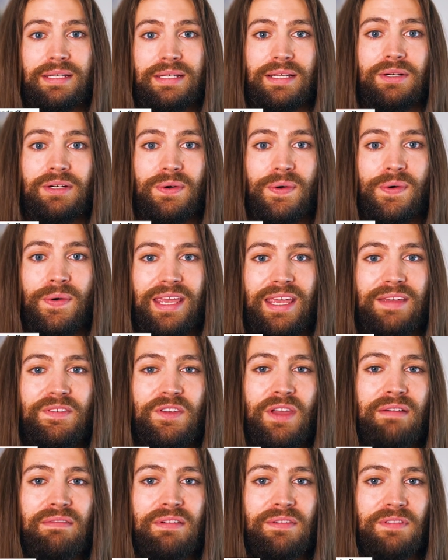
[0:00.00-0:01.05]
So if
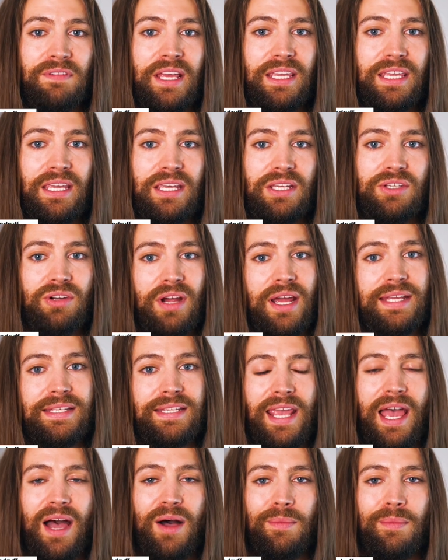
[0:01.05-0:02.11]
you have a flaky, dry
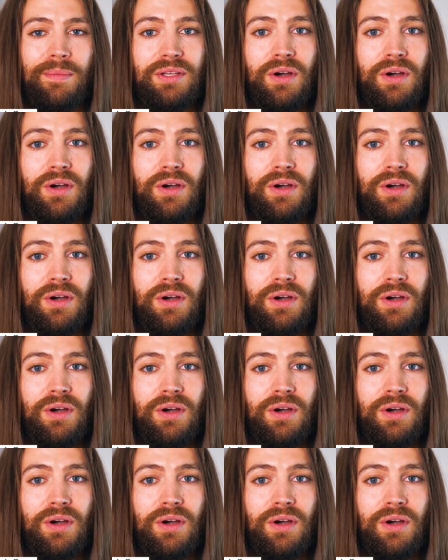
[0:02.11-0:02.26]
scalp,